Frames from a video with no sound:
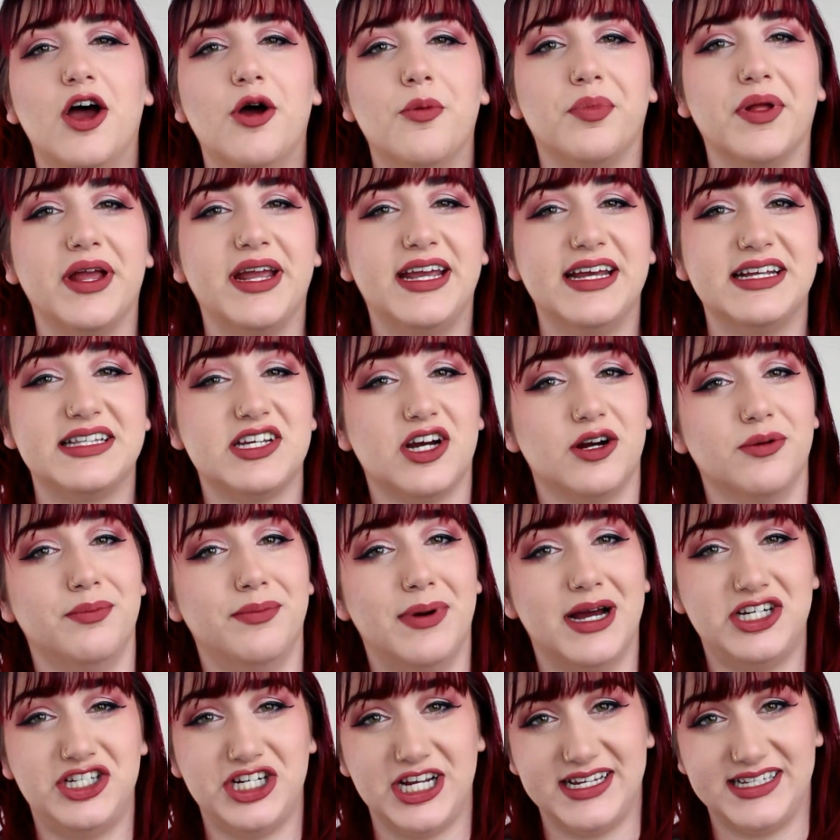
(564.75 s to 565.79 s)
Blankets are
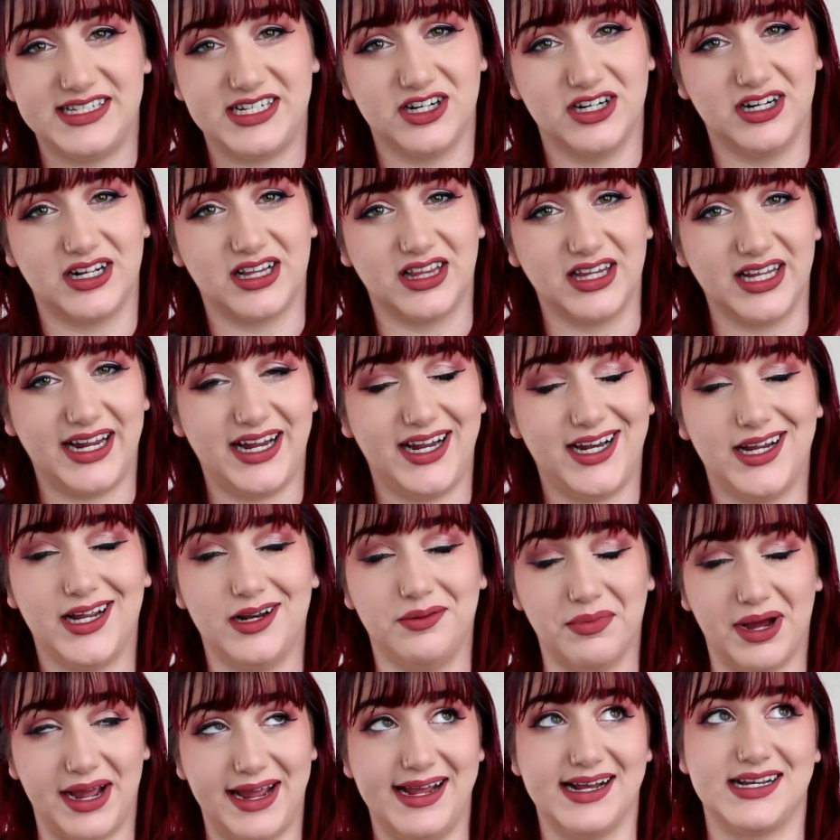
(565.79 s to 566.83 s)
much easier to clean
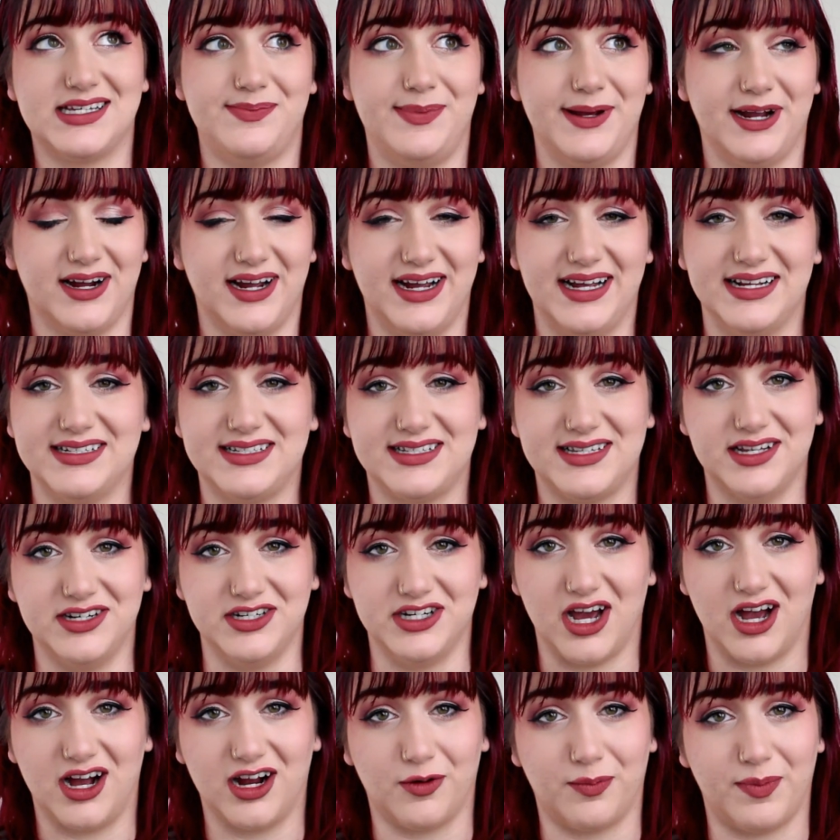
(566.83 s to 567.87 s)
in my experience than
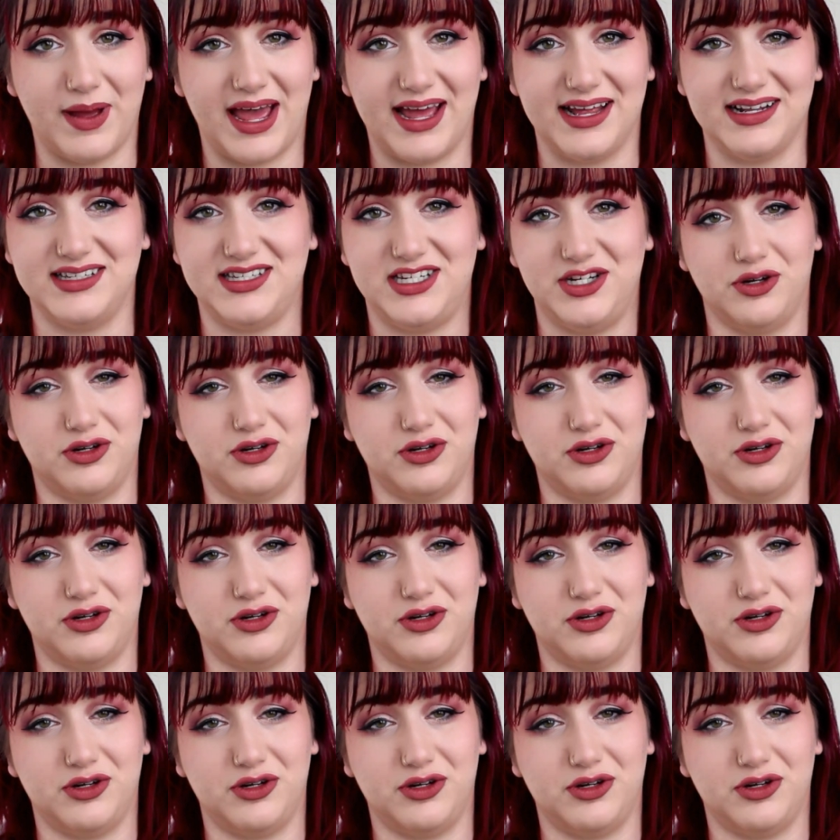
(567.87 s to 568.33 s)
dog beds.